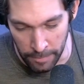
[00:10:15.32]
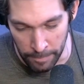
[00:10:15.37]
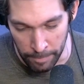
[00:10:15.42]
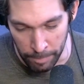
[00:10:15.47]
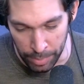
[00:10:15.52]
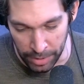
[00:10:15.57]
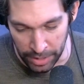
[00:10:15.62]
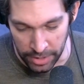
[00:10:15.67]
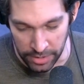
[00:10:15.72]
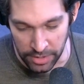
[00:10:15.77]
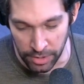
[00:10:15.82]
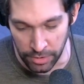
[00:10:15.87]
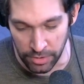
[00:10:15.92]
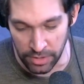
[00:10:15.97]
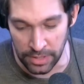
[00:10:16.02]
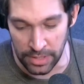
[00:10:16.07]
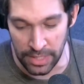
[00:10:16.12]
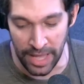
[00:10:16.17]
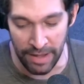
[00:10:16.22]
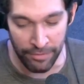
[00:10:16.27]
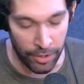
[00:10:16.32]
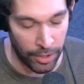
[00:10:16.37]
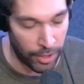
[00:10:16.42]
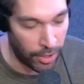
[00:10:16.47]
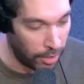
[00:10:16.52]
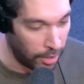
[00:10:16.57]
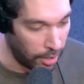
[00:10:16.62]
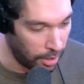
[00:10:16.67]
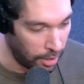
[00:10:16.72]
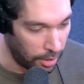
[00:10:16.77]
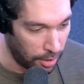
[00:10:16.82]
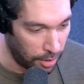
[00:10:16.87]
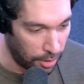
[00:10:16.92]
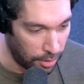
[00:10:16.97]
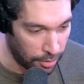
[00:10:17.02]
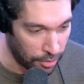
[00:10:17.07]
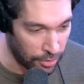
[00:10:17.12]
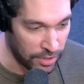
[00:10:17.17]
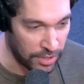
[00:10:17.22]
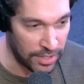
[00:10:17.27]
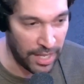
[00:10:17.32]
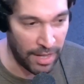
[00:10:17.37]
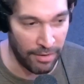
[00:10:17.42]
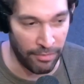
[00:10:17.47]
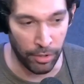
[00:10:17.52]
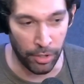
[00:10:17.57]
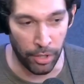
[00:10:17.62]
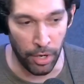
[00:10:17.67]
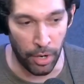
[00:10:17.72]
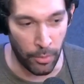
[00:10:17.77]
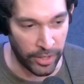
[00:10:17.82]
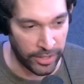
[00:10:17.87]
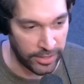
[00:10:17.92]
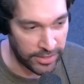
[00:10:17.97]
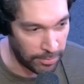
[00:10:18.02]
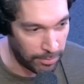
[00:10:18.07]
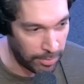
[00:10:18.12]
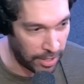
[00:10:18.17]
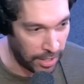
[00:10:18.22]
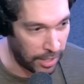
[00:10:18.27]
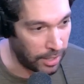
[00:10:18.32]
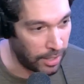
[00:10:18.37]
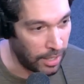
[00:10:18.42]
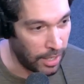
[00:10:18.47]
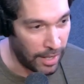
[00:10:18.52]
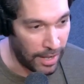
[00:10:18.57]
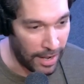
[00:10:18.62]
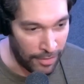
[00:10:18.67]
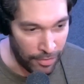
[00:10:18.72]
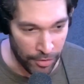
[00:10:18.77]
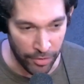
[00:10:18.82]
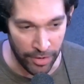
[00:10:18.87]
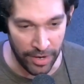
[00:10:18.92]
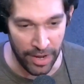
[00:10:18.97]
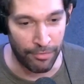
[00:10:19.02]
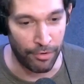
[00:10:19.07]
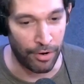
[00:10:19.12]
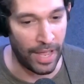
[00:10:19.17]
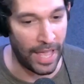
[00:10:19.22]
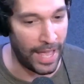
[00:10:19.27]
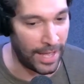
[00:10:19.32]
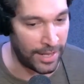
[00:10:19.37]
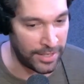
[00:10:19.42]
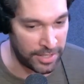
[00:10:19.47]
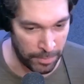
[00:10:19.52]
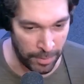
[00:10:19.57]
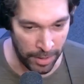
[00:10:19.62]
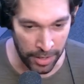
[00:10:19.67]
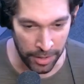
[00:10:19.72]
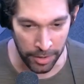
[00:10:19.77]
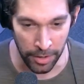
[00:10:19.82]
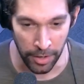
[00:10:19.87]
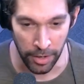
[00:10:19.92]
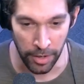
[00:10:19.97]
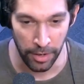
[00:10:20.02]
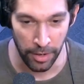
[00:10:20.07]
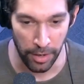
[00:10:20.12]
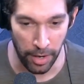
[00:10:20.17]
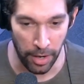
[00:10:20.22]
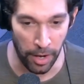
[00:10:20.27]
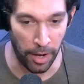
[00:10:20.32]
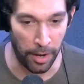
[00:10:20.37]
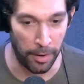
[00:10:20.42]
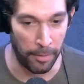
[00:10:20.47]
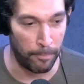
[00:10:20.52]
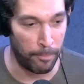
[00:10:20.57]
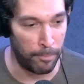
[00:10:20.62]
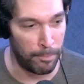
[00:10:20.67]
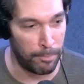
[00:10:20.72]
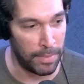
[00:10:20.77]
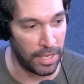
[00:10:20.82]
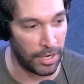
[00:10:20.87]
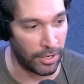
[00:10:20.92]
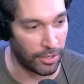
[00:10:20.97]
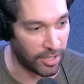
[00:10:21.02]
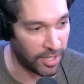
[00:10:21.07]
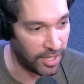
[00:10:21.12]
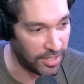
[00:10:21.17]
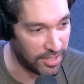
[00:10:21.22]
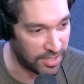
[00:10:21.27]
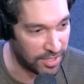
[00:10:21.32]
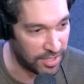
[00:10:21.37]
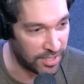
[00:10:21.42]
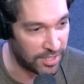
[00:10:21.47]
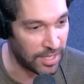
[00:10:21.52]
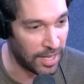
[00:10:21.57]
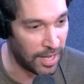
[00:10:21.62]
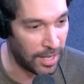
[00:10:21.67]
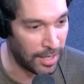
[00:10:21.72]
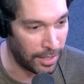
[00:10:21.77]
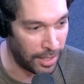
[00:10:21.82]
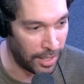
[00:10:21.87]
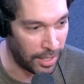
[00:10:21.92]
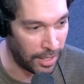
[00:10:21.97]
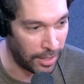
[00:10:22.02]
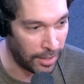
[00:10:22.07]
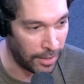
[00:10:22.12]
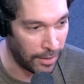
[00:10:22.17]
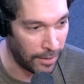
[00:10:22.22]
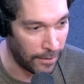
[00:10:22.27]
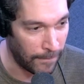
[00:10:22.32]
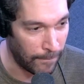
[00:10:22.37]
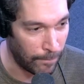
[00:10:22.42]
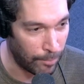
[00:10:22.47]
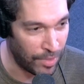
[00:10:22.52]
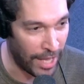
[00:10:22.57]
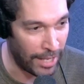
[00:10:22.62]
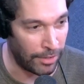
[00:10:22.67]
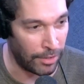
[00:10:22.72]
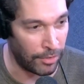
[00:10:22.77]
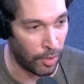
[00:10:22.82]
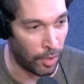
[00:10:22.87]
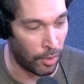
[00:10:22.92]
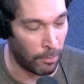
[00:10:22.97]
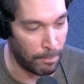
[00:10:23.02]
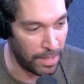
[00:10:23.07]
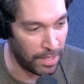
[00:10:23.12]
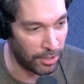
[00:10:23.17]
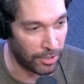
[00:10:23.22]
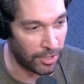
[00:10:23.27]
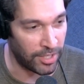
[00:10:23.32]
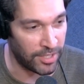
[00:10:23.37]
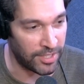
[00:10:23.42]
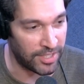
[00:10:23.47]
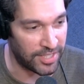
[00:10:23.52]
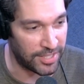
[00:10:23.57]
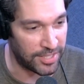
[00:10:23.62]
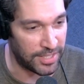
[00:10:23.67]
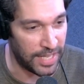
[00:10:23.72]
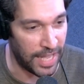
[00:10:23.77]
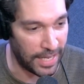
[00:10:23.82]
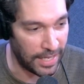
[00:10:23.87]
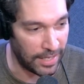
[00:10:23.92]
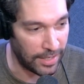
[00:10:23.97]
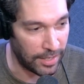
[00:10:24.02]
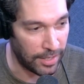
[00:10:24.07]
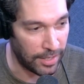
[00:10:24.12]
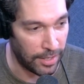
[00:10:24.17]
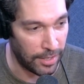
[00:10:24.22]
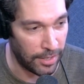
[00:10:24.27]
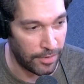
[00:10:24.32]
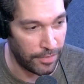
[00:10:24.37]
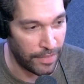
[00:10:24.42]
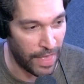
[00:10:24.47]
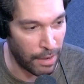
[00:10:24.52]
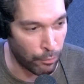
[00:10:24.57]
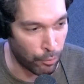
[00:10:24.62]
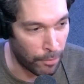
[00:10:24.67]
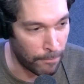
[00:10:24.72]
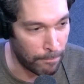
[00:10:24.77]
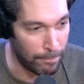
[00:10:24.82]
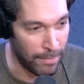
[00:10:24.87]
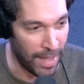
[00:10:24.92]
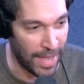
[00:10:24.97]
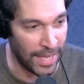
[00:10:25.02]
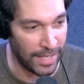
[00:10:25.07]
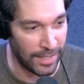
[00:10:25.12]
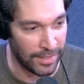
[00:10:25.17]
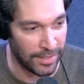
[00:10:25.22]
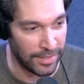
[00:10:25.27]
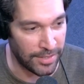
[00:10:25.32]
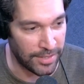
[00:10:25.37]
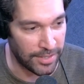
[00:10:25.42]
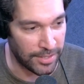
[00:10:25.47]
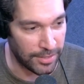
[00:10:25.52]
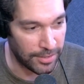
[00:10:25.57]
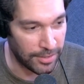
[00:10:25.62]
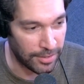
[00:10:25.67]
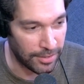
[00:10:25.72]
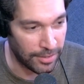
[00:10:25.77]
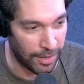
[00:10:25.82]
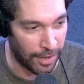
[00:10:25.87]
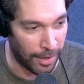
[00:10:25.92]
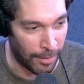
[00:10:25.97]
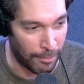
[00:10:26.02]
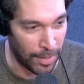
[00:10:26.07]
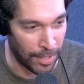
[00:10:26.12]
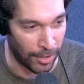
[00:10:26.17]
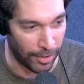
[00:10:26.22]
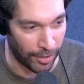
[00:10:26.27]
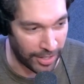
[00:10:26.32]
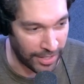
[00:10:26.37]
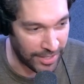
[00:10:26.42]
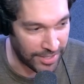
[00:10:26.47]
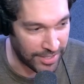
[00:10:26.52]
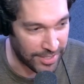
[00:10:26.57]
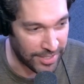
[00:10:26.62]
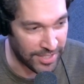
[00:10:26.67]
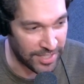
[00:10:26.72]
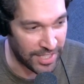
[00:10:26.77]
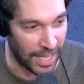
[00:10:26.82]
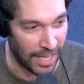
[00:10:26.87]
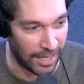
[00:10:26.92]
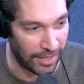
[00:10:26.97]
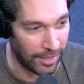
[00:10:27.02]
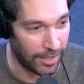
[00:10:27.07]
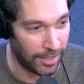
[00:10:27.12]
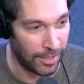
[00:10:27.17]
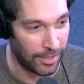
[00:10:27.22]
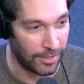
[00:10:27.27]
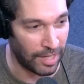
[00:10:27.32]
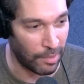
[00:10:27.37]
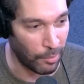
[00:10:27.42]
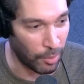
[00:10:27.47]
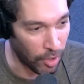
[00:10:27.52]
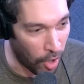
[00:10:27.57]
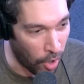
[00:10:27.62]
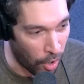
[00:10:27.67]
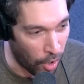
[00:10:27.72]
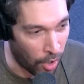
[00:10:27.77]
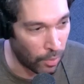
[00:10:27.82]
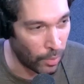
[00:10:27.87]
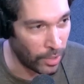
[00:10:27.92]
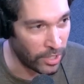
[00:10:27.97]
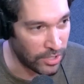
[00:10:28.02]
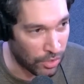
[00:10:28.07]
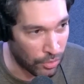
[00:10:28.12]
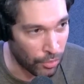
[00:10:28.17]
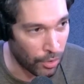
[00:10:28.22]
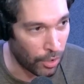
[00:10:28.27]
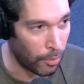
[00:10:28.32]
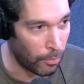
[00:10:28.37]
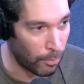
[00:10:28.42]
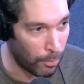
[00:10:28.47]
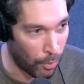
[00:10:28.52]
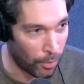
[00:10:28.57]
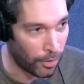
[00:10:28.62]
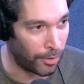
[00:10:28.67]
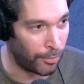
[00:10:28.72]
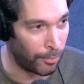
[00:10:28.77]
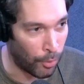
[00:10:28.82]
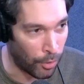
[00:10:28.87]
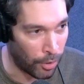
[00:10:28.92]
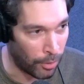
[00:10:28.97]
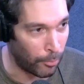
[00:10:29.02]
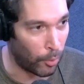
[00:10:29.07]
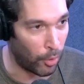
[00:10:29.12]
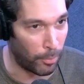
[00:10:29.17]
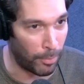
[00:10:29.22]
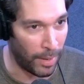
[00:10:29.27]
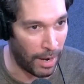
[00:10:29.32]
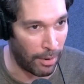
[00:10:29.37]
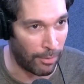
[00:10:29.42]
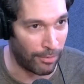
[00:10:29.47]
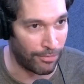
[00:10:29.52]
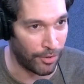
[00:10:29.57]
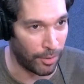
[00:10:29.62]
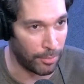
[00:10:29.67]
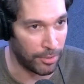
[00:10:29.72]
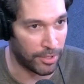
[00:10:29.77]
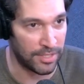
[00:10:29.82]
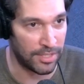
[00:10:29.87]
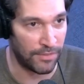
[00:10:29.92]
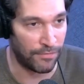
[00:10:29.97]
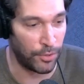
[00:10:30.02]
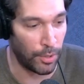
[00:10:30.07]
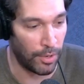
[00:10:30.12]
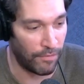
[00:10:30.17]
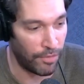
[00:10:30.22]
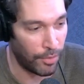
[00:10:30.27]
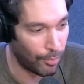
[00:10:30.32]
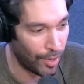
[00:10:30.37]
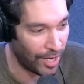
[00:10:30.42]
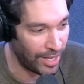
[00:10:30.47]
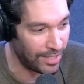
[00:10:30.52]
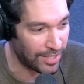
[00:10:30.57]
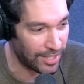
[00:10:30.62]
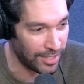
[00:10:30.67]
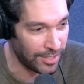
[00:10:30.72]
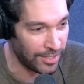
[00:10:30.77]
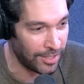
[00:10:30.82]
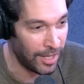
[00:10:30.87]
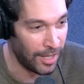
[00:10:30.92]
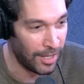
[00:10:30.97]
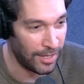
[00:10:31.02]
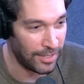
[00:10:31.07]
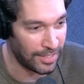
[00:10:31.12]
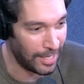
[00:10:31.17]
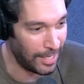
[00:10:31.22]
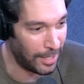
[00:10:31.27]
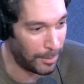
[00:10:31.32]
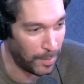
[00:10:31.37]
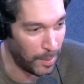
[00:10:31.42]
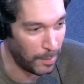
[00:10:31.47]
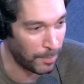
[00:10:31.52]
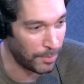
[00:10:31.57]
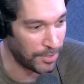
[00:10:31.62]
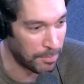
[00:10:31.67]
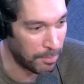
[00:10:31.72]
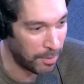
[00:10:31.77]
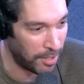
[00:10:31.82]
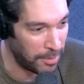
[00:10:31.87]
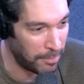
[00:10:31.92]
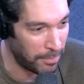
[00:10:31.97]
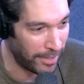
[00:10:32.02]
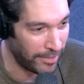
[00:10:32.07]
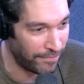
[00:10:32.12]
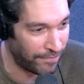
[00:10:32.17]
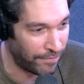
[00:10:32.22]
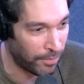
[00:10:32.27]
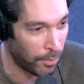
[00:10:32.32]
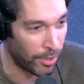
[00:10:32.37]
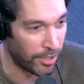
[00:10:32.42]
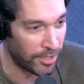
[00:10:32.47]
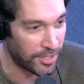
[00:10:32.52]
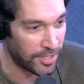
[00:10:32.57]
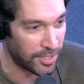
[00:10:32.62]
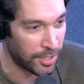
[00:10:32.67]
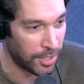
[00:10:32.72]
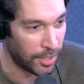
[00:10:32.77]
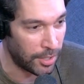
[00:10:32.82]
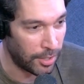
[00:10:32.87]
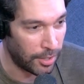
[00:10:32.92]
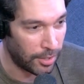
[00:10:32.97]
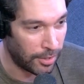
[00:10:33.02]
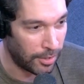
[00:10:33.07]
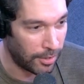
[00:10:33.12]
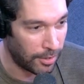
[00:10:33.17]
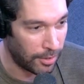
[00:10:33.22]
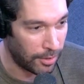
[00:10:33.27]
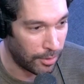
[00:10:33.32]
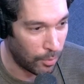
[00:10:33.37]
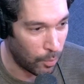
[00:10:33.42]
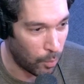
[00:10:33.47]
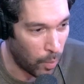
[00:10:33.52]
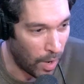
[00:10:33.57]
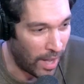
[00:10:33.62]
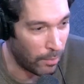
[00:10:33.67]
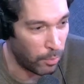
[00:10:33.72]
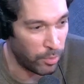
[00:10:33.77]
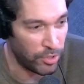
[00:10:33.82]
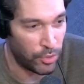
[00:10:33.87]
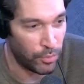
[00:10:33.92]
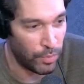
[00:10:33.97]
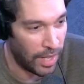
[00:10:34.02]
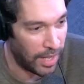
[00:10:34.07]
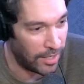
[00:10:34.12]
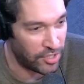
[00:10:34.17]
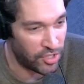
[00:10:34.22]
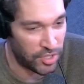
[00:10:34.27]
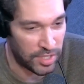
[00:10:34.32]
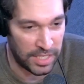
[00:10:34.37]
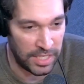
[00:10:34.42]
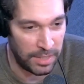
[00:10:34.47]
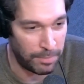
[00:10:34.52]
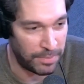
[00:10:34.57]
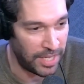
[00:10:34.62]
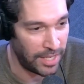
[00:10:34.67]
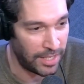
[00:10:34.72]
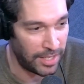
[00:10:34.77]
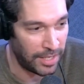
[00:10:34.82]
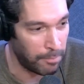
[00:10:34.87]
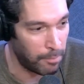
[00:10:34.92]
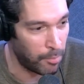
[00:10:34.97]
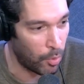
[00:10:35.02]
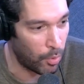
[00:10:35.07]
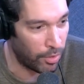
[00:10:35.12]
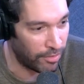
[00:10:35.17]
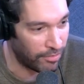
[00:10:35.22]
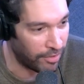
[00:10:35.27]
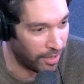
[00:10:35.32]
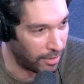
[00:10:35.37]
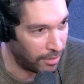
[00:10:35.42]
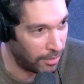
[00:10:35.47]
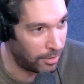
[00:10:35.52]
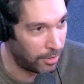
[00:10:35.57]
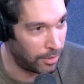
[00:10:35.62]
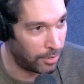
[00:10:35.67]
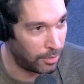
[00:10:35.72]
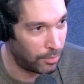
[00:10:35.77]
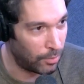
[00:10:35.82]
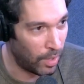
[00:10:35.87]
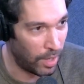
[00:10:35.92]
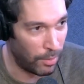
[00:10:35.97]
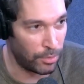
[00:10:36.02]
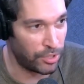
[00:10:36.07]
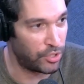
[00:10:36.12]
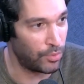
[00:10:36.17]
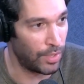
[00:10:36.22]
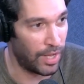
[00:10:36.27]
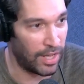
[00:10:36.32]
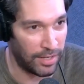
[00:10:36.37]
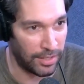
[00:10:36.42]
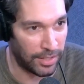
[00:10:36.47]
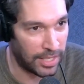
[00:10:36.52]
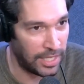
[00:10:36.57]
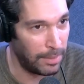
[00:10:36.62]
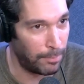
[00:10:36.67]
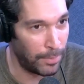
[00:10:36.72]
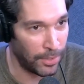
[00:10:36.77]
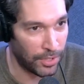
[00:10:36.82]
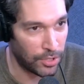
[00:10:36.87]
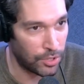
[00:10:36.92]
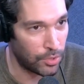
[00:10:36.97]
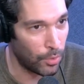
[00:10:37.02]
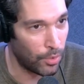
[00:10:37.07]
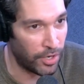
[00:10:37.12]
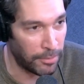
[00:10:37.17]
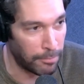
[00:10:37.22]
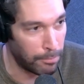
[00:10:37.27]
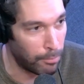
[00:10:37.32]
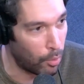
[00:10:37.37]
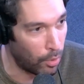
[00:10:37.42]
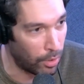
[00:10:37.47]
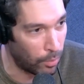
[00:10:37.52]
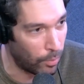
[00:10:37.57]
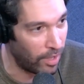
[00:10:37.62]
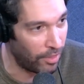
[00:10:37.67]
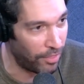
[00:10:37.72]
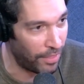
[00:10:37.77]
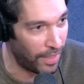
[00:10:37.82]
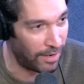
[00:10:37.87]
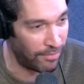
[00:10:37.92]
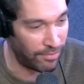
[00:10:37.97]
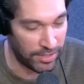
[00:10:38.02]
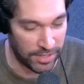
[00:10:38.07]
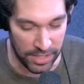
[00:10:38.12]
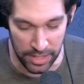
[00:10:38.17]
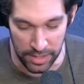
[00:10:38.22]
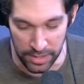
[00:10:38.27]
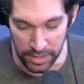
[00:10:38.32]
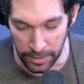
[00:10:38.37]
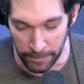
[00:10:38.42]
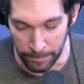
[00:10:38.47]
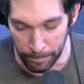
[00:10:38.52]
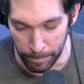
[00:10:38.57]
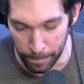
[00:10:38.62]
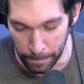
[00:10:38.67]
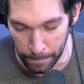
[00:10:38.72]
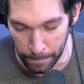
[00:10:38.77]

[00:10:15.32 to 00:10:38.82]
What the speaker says: Because there's never going to be, and there never has been, a minarchist society, a minarchist state that remains a minarchist state. They will always grow more and more and more powerful. Because if you have the right to take people's money by force, why would you not just keep taking more of it? Why would you not keep extorting more wealth out of the system?